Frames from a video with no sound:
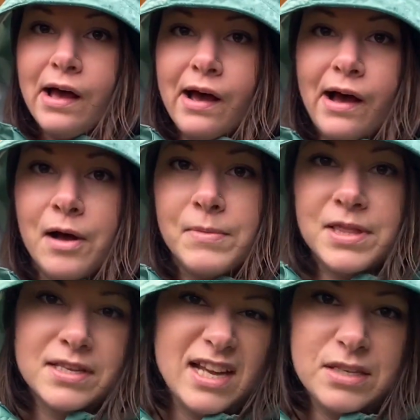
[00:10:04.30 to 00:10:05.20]
In
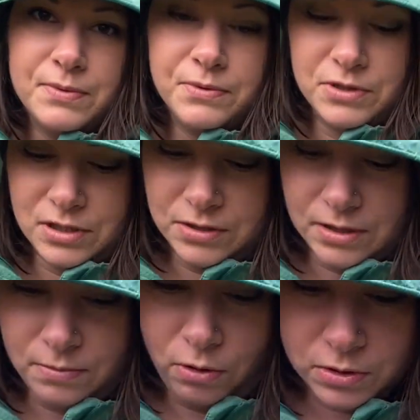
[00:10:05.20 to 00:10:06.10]
this case, we were just
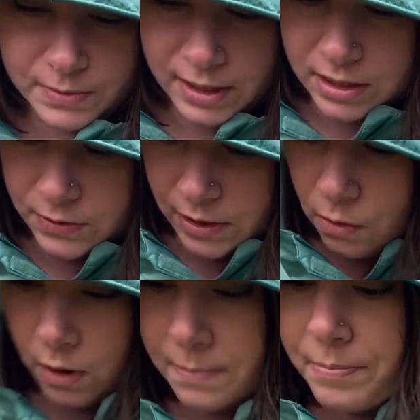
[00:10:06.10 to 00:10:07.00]
using poles. We didn't do any
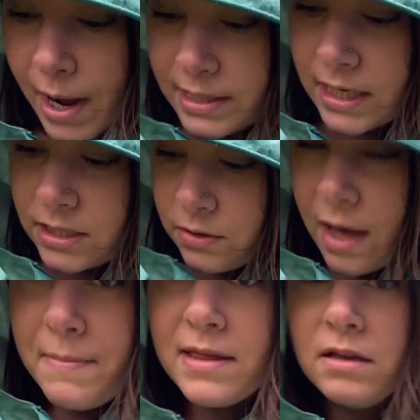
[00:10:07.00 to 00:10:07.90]
corn. But so
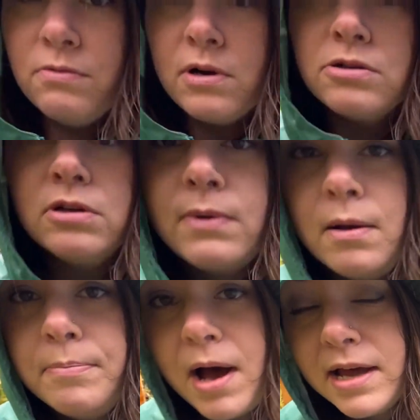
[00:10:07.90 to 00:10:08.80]
that method worked really well,
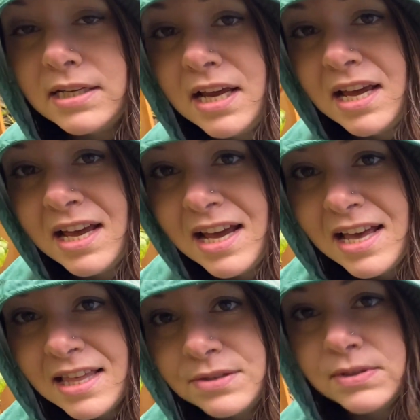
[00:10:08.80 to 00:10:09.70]
but
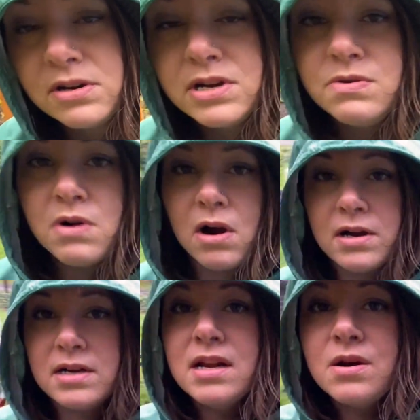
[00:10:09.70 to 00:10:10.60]
this is our new
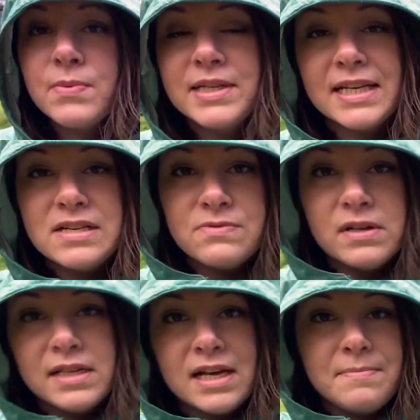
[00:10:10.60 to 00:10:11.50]
garden. We didn't
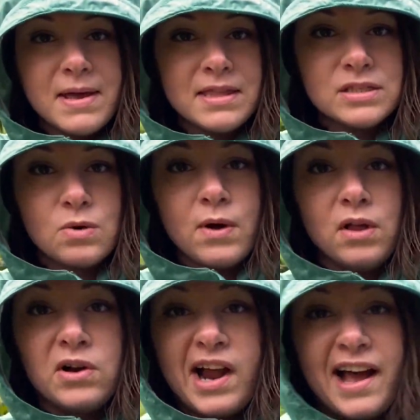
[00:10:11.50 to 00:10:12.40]
really amend the soil
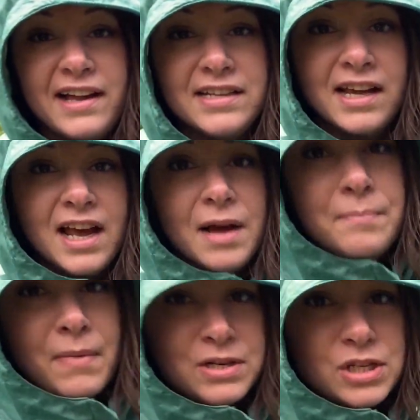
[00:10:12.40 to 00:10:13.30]
or add
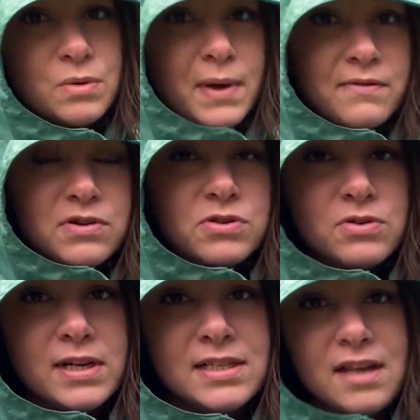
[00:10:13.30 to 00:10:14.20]
much in the way of
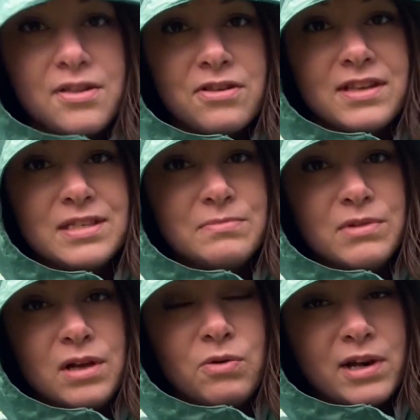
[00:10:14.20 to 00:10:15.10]
nutrients other than some
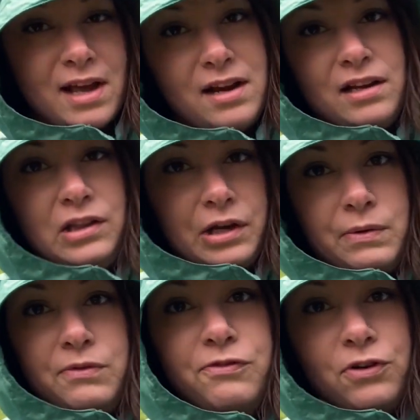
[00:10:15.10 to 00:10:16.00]
organic
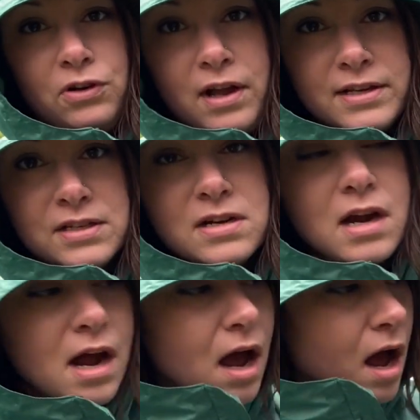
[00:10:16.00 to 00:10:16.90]
liquid fertilizer.
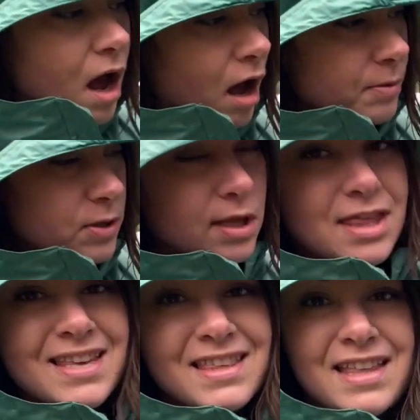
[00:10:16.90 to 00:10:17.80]
So I
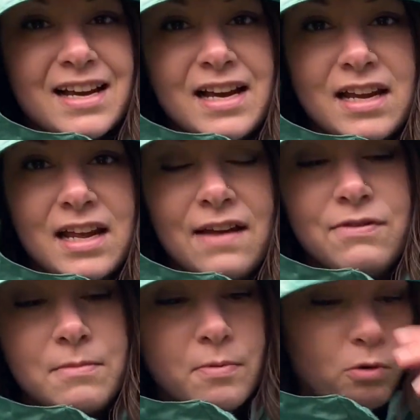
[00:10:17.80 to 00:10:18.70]
think that kind of gave
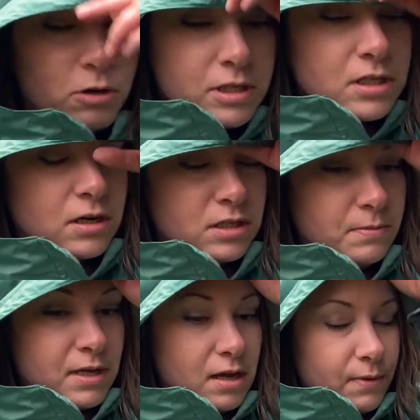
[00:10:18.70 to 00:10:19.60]
them a poor start to
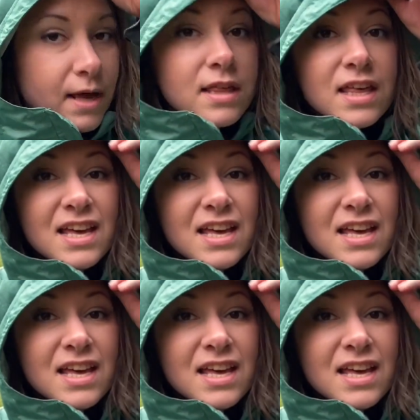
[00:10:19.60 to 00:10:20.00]
begin with.